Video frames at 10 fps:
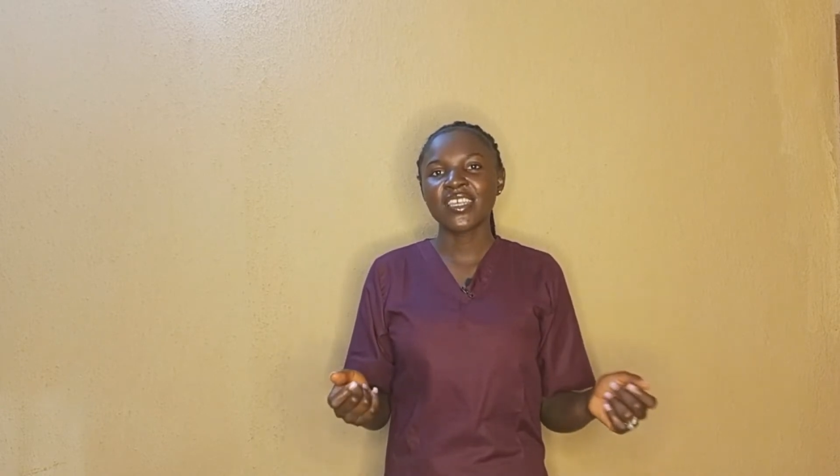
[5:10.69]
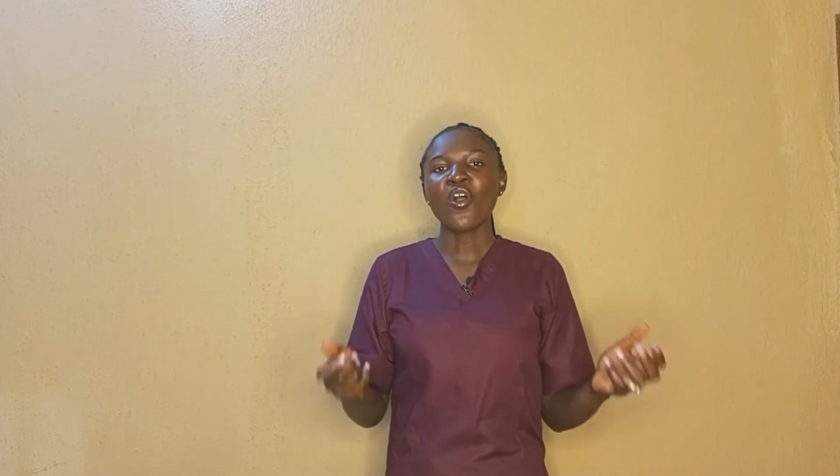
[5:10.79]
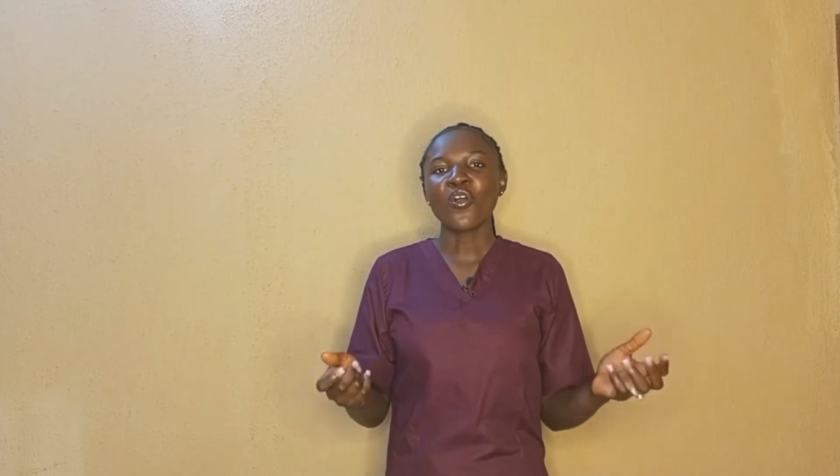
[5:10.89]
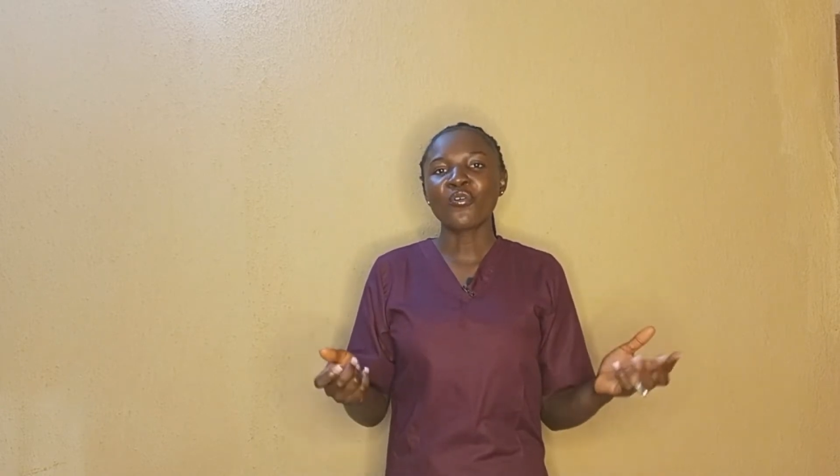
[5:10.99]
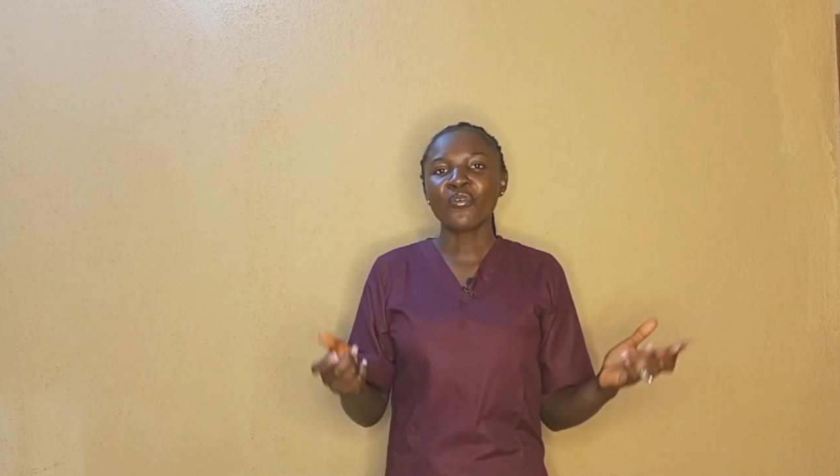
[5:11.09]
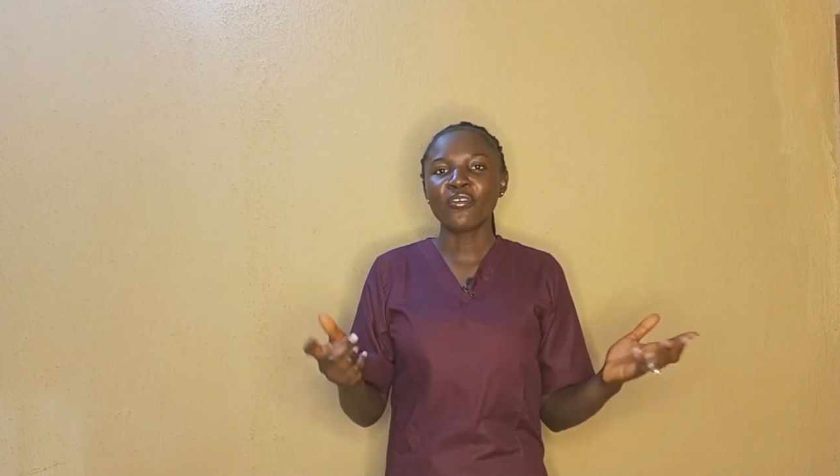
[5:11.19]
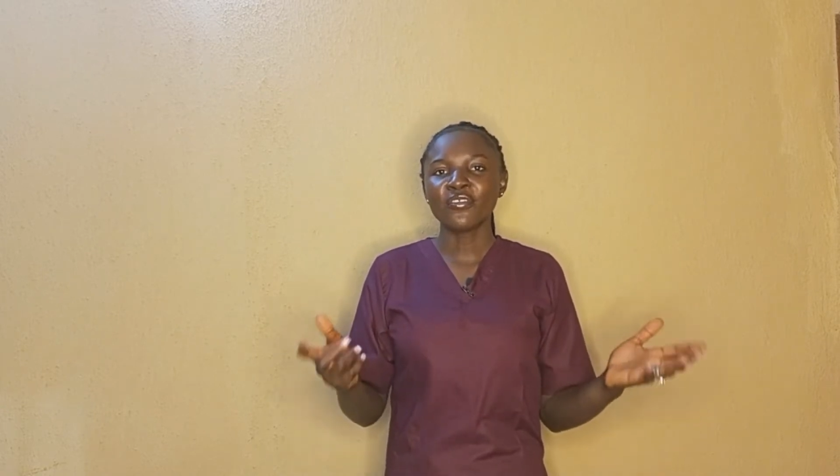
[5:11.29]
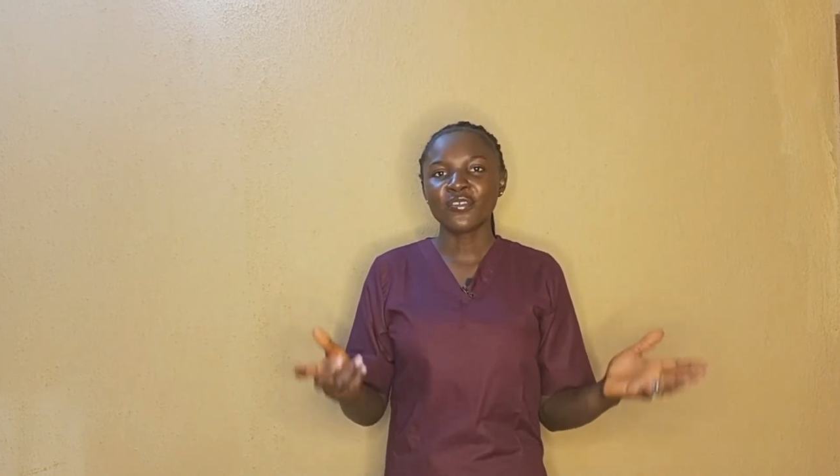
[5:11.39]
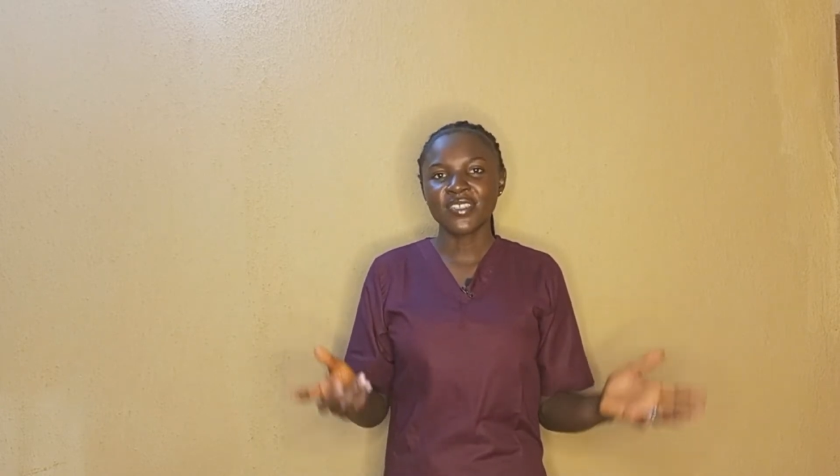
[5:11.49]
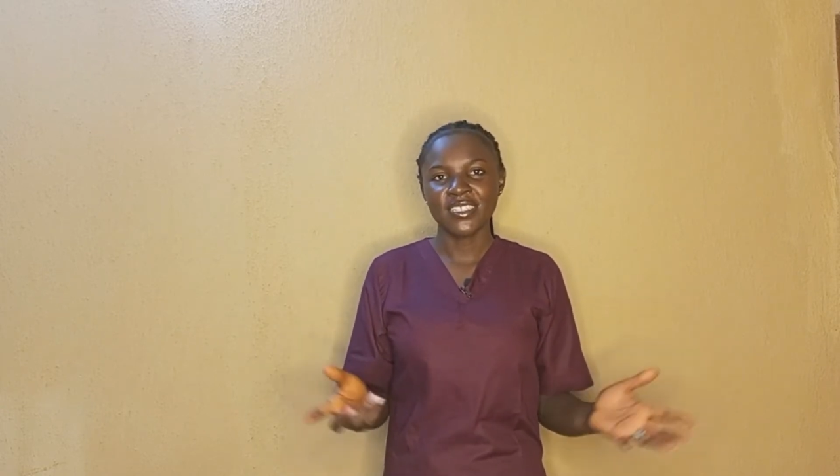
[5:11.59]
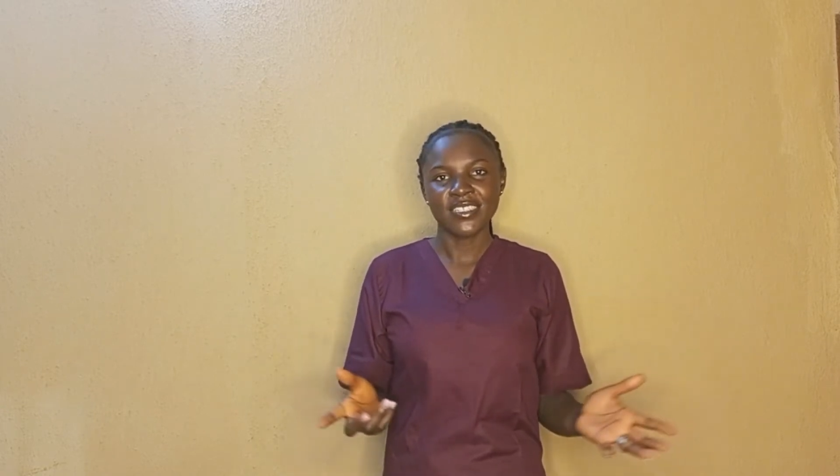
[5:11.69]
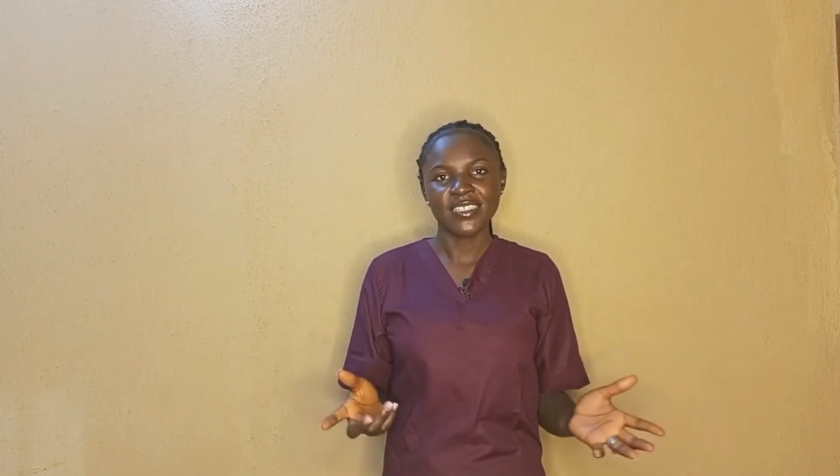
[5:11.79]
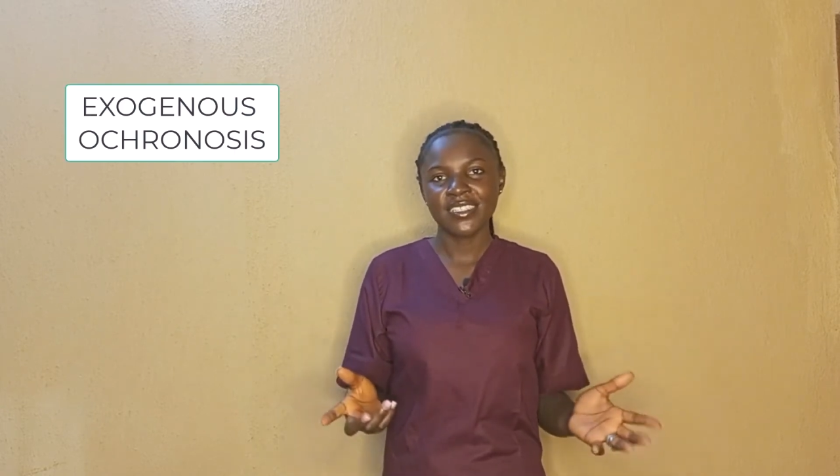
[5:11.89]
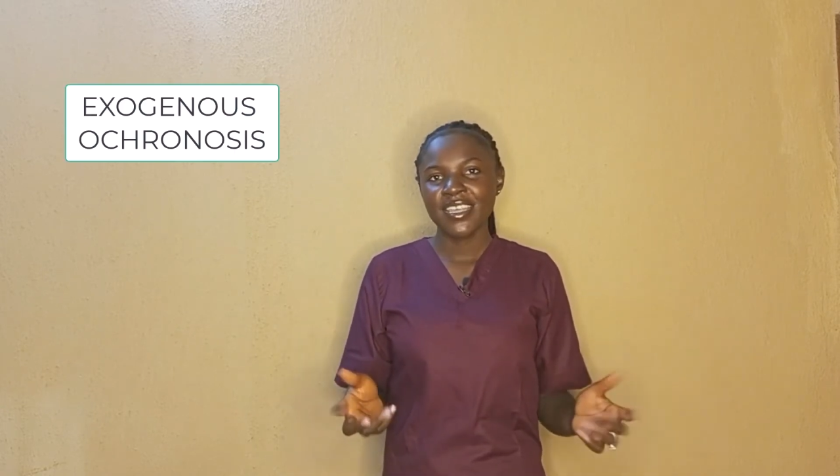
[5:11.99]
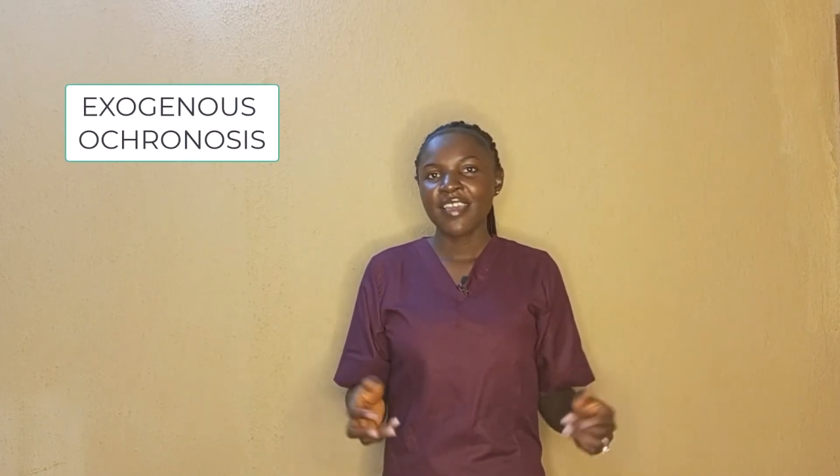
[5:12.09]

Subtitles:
ochronosis.